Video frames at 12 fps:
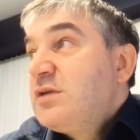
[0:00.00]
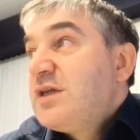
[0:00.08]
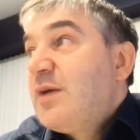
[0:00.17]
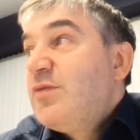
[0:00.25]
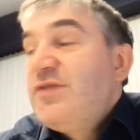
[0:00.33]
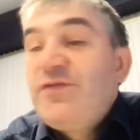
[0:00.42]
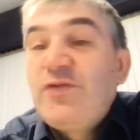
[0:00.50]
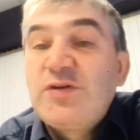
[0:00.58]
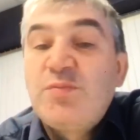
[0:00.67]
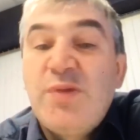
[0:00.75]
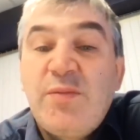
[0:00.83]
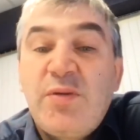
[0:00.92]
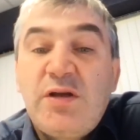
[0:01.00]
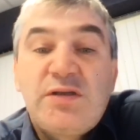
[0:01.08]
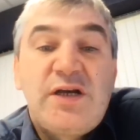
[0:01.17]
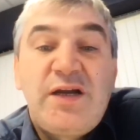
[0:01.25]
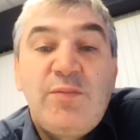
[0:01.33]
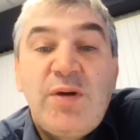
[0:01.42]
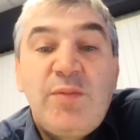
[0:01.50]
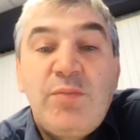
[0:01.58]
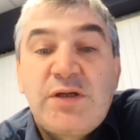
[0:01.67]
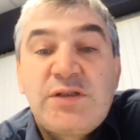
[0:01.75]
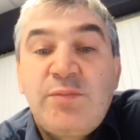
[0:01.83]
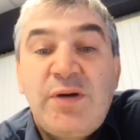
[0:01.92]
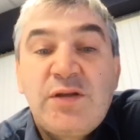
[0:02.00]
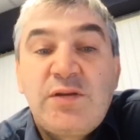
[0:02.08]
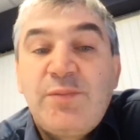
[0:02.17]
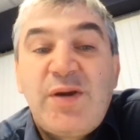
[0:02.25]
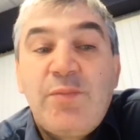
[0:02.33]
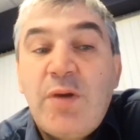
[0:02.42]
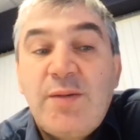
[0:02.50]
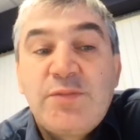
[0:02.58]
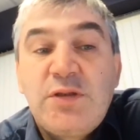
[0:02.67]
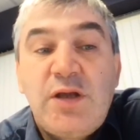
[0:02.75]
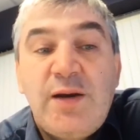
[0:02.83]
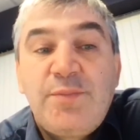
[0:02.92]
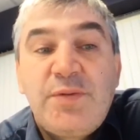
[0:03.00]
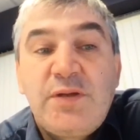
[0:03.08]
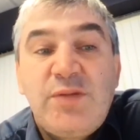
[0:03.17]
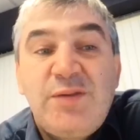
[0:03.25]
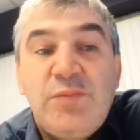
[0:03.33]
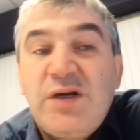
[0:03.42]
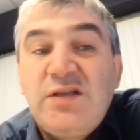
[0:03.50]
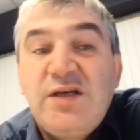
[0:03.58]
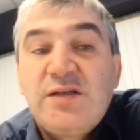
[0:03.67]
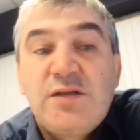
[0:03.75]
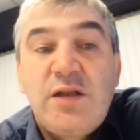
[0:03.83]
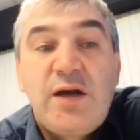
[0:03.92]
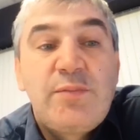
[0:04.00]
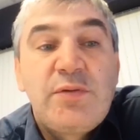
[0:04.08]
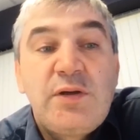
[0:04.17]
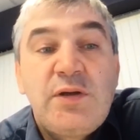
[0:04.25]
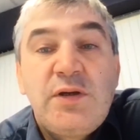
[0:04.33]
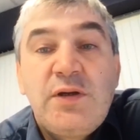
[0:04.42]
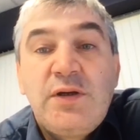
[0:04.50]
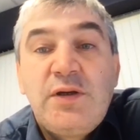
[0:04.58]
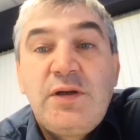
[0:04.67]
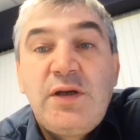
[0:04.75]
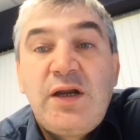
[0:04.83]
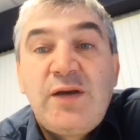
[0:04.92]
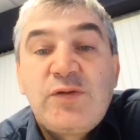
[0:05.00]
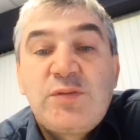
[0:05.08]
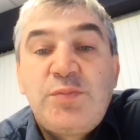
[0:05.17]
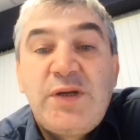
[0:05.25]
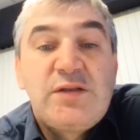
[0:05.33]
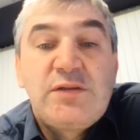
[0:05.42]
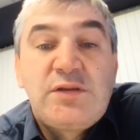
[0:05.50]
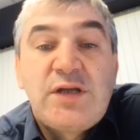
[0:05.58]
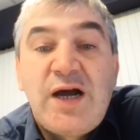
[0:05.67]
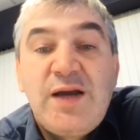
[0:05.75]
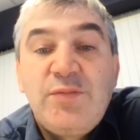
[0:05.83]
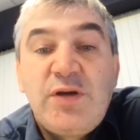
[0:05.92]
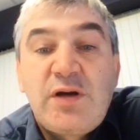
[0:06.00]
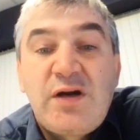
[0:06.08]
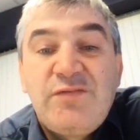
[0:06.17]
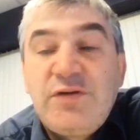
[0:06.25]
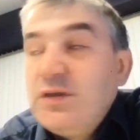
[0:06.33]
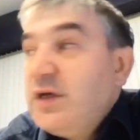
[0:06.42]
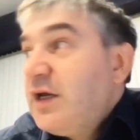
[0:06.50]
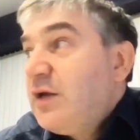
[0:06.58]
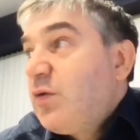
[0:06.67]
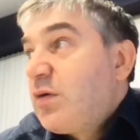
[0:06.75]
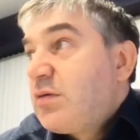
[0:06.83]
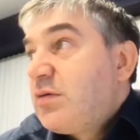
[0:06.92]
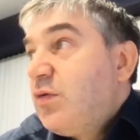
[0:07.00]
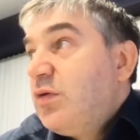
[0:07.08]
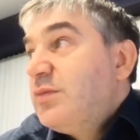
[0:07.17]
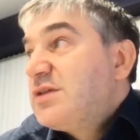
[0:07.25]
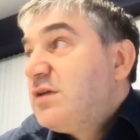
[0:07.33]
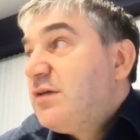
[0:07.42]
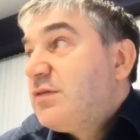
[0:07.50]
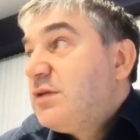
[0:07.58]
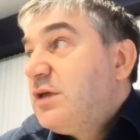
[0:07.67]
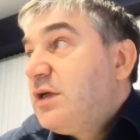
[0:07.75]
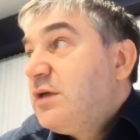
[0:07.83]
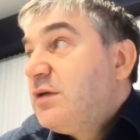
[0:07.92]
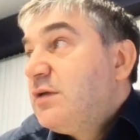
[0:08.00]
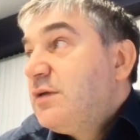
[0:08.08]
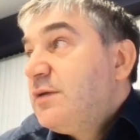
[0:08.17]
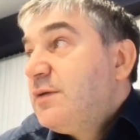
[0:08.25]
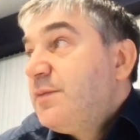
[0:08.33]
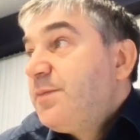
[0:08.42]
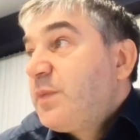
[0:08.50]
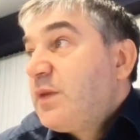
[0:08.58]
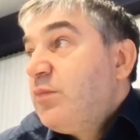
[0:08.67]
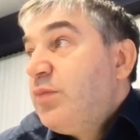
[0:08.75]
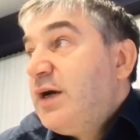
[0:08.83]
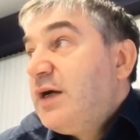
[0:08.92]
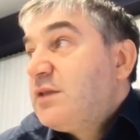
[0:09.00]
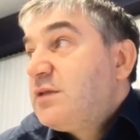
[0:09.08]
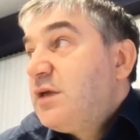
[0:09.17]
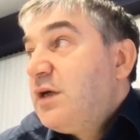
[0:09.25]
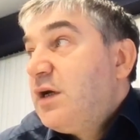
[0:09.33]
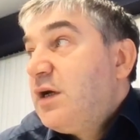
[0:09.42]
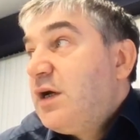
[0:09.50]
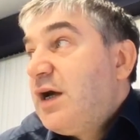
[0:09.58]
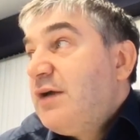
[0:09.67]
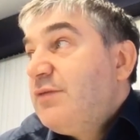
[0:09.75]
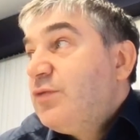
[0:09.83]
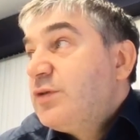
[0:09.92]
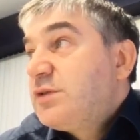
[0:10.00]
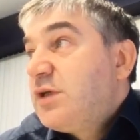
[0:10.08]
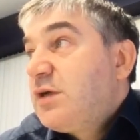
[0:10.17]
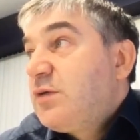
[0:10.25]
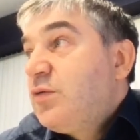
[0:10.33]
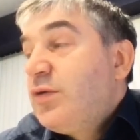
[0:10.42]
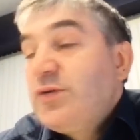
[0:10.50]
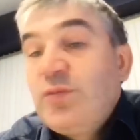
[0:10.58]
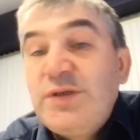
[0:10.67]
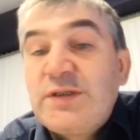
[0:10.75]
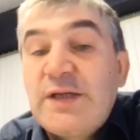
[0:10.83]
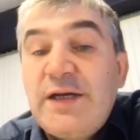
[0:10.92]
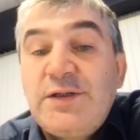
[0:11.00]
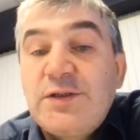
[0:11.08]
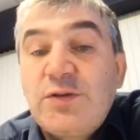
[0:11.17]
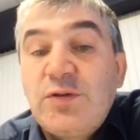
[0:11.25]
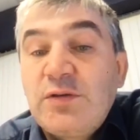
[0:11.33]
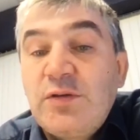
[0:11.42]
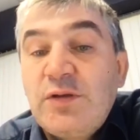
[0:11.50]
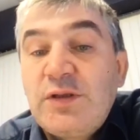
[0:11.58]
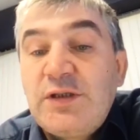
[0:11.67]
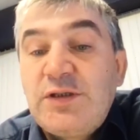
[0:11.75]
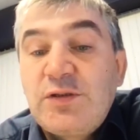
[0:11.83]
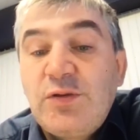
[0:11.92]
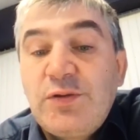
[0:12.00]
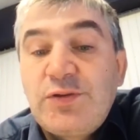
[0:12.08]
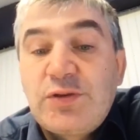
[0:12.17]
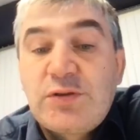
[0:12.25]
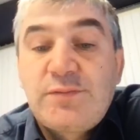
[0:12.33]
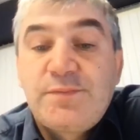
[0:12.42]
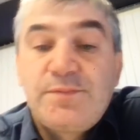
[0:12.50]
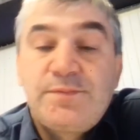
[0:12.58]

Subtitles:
some of the first memories I remember is about my mom's lab and my dad's lab. And I would spend time there every day or almost every day. But I was going to be a scientist, not a technologist.